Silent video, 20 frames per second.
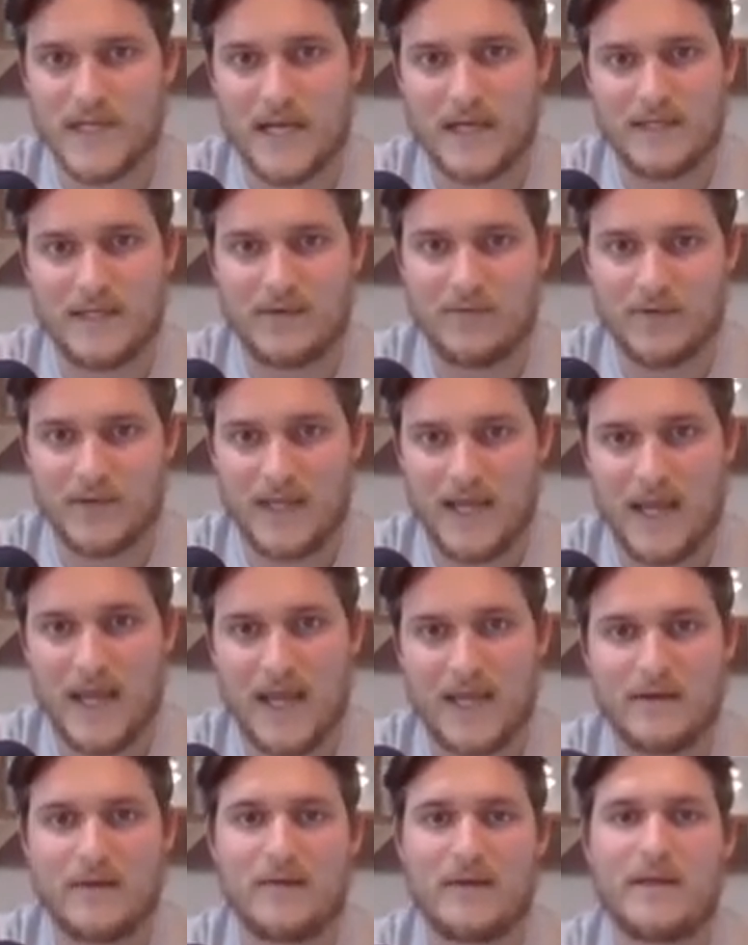here in the
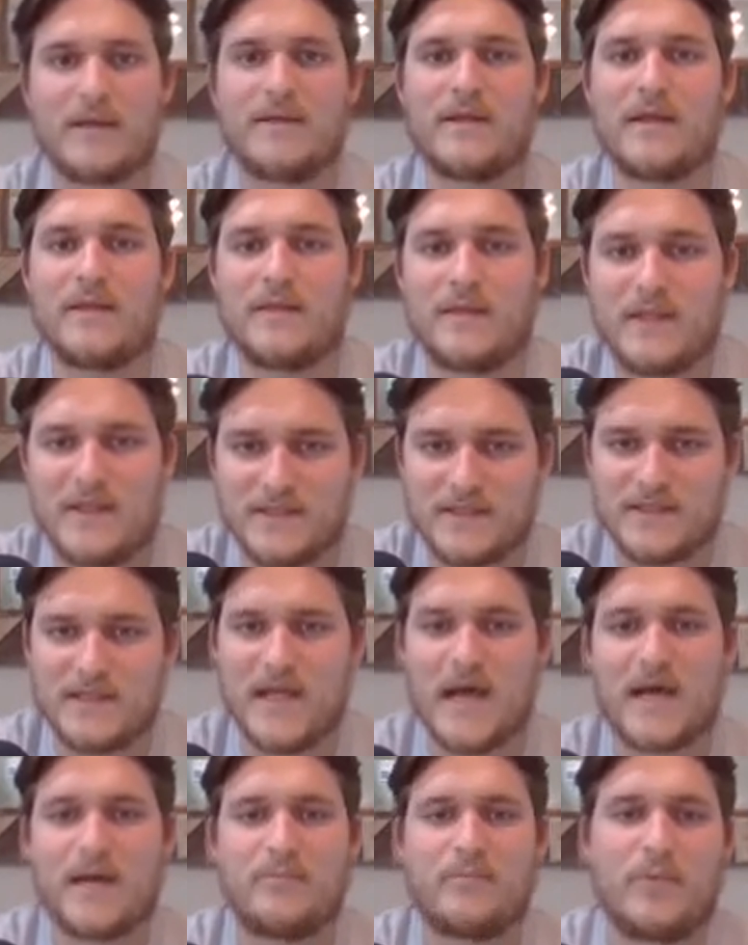head, and then these
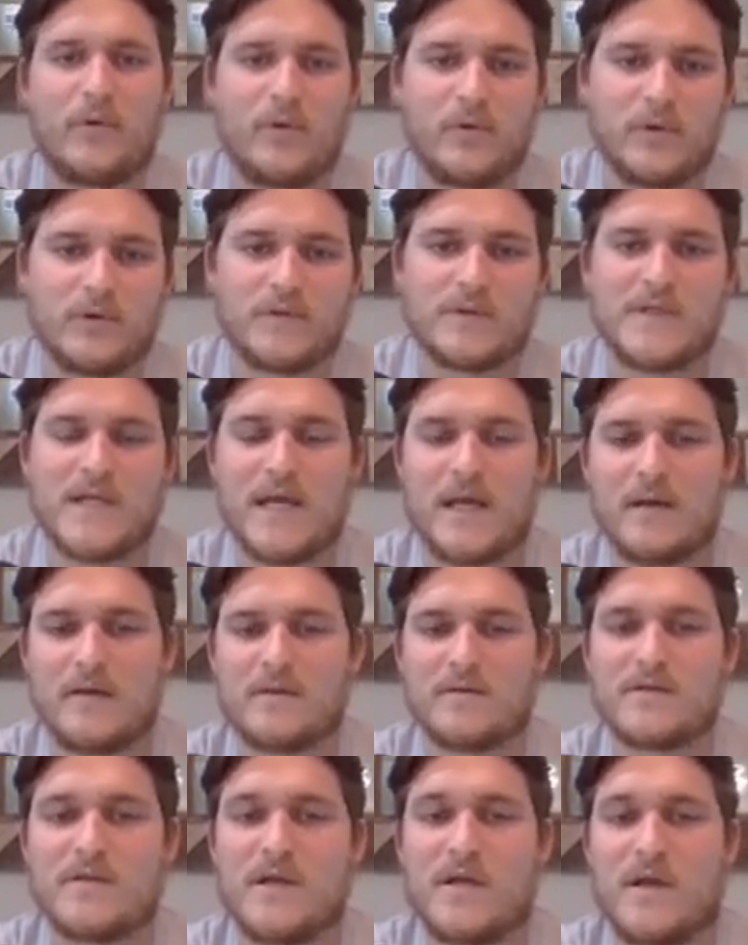non-polar
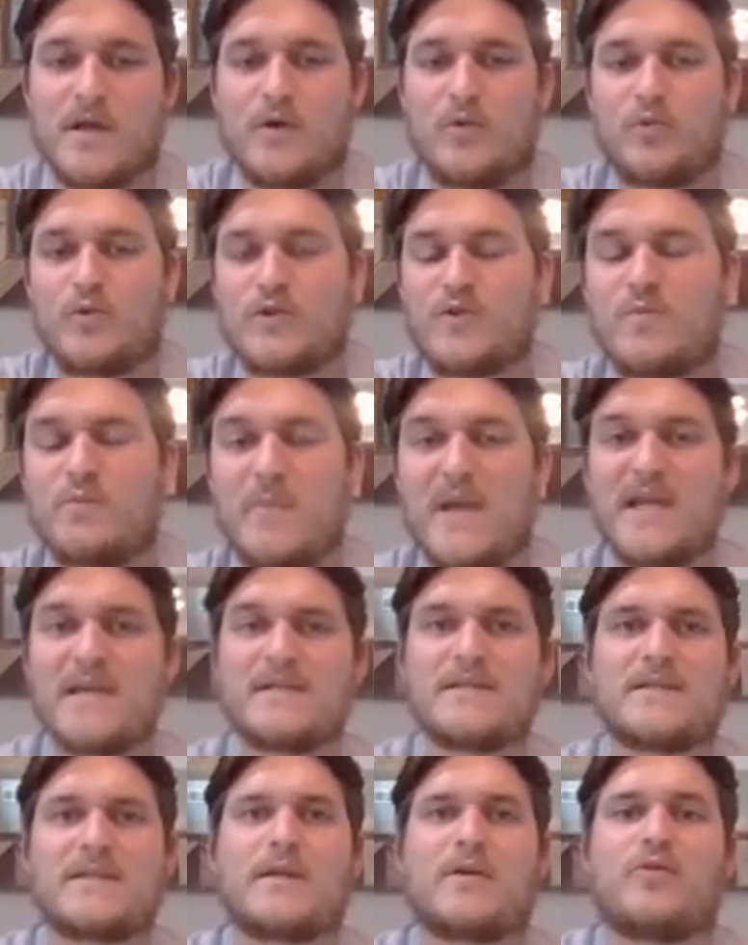tails, which
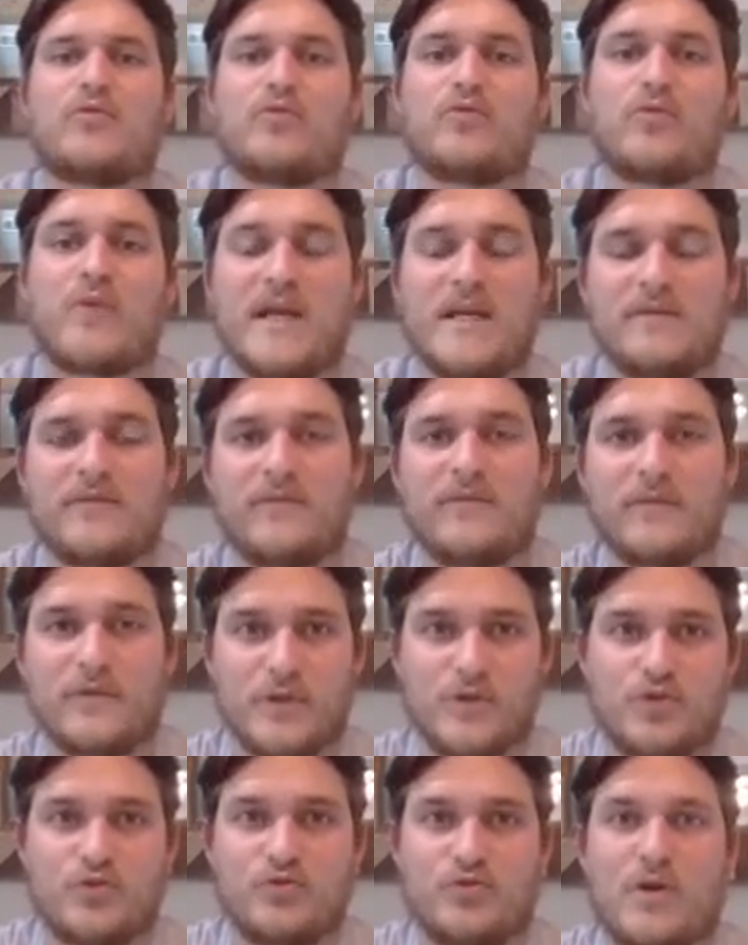makes it great for
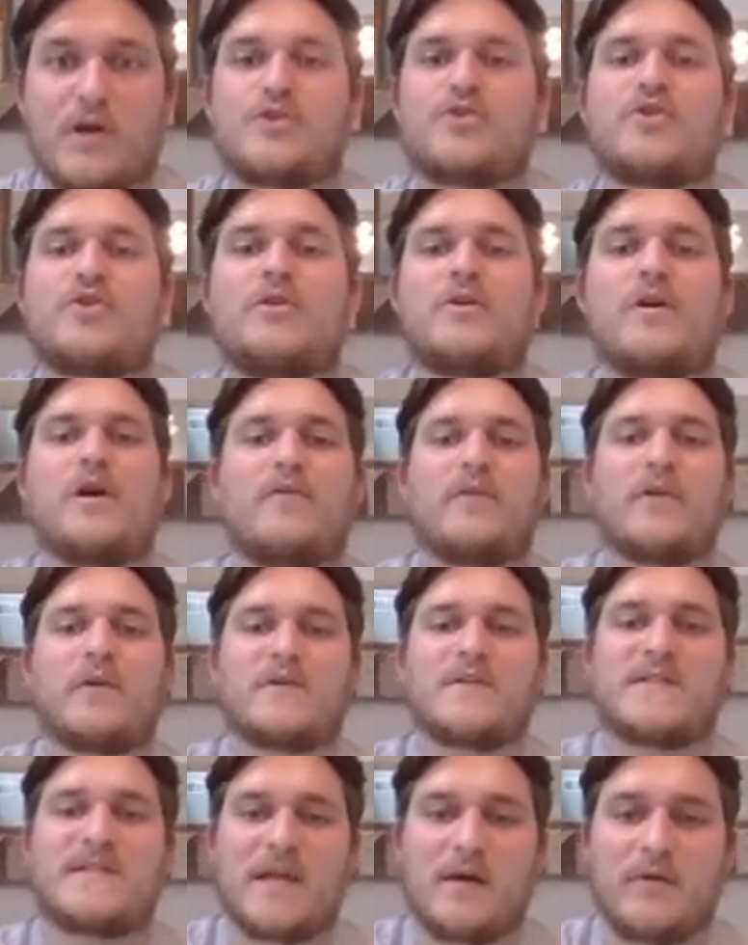the structure of
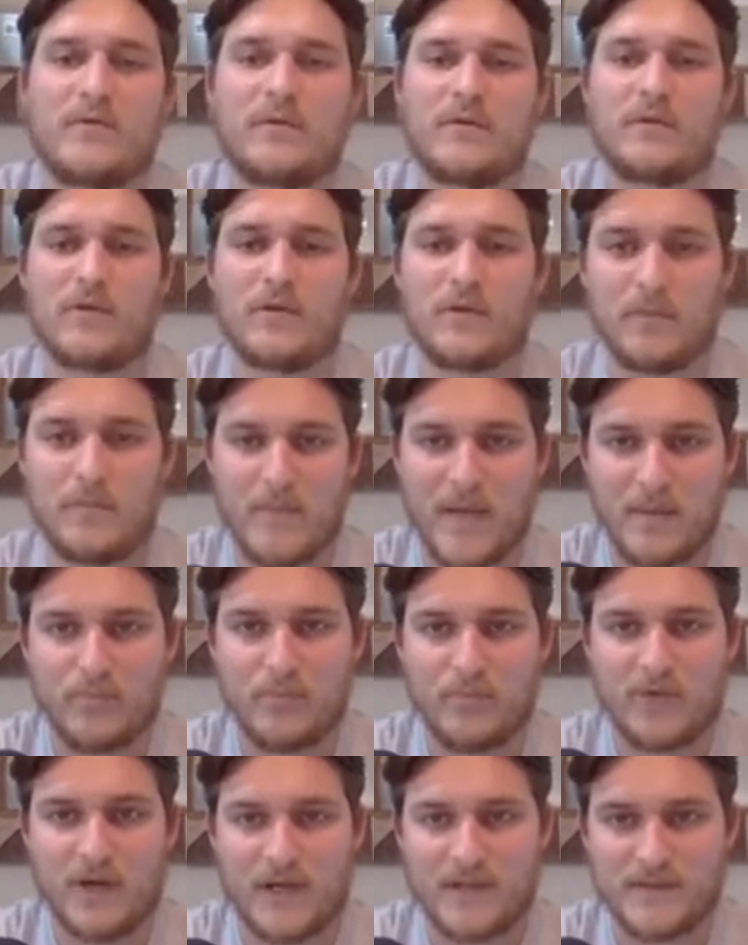our cellular
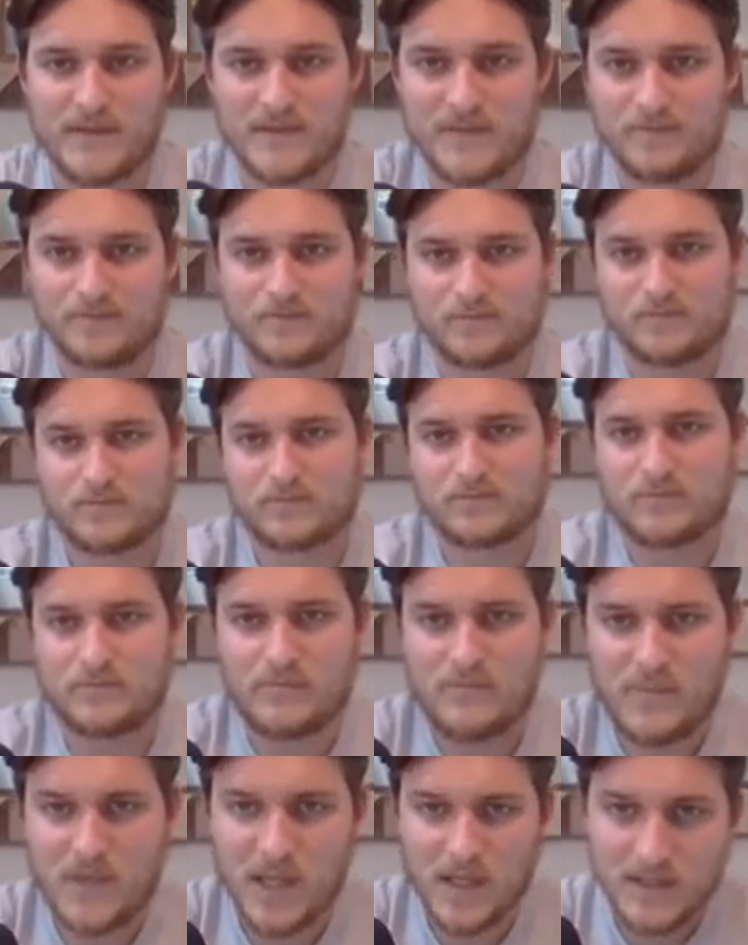membranes.
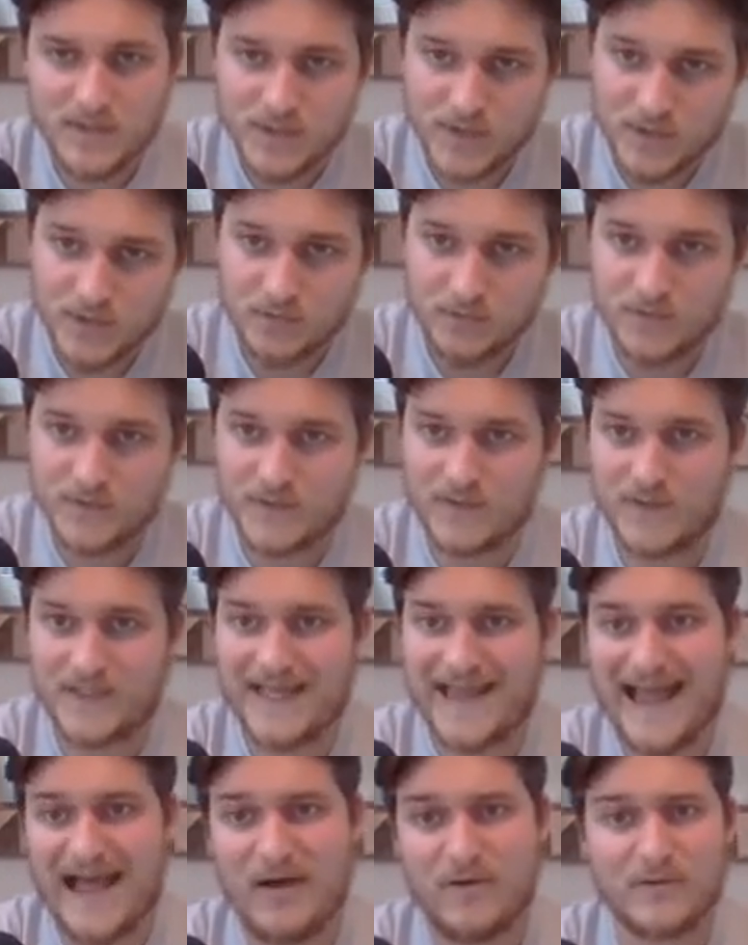And so to
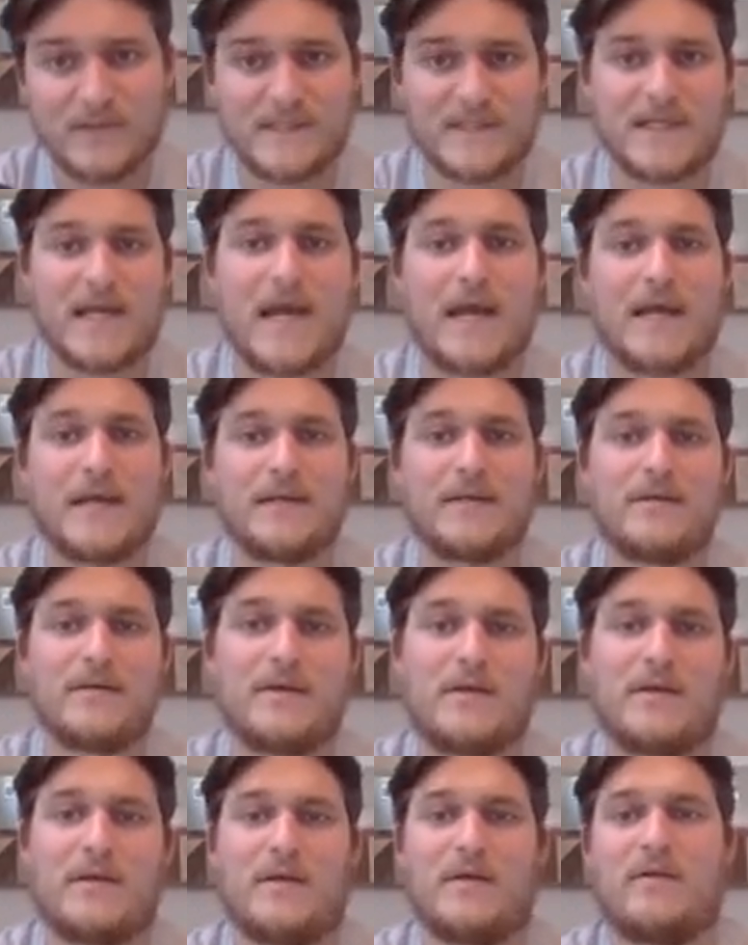the
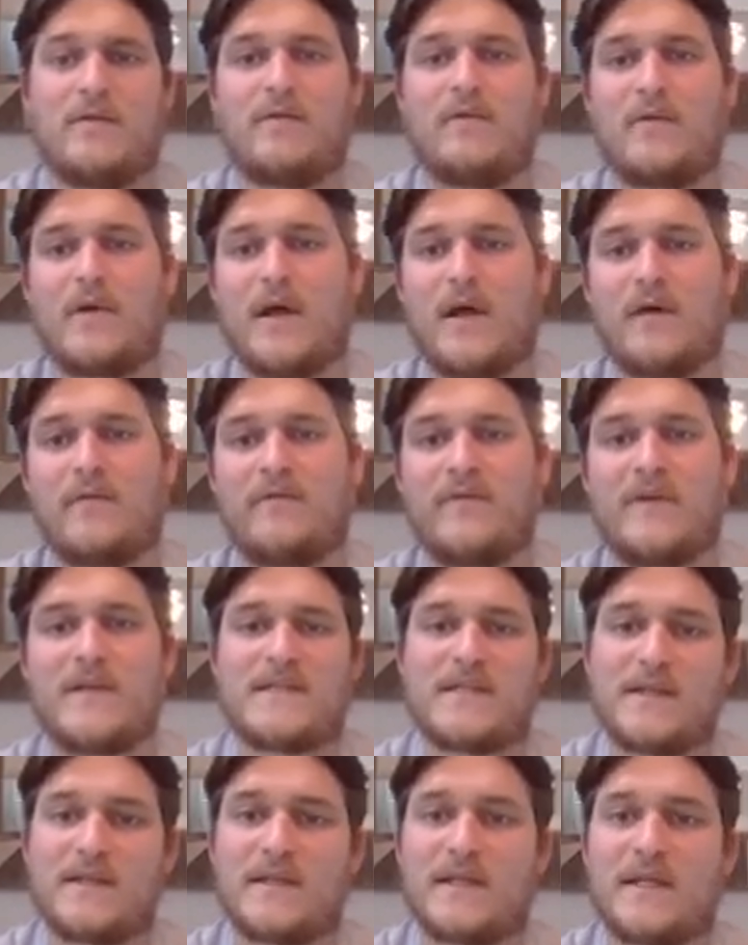outside,
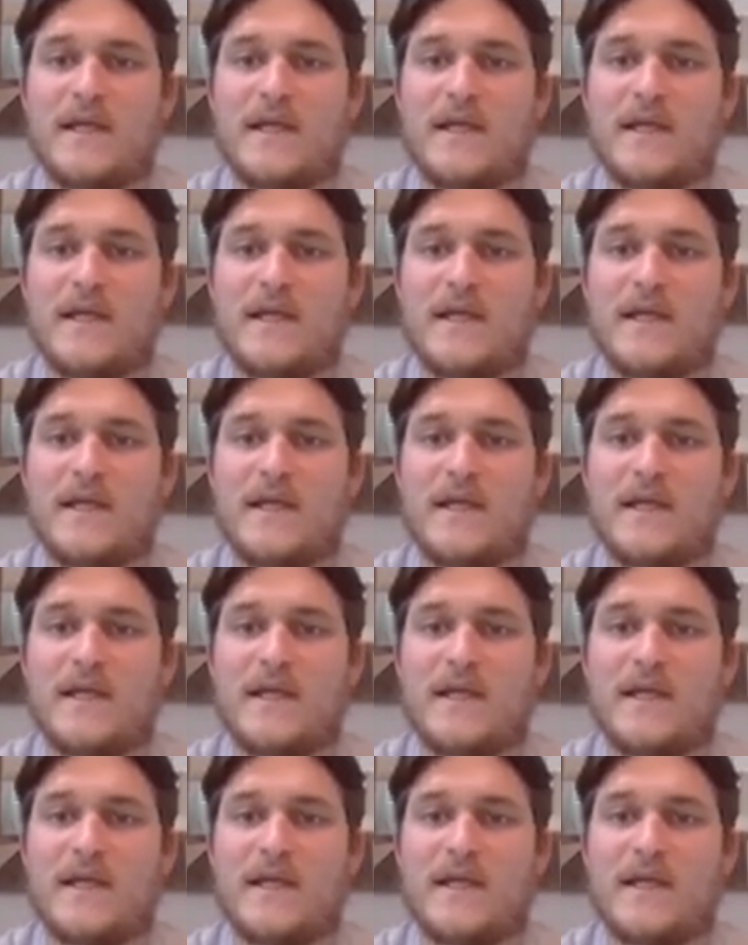facing the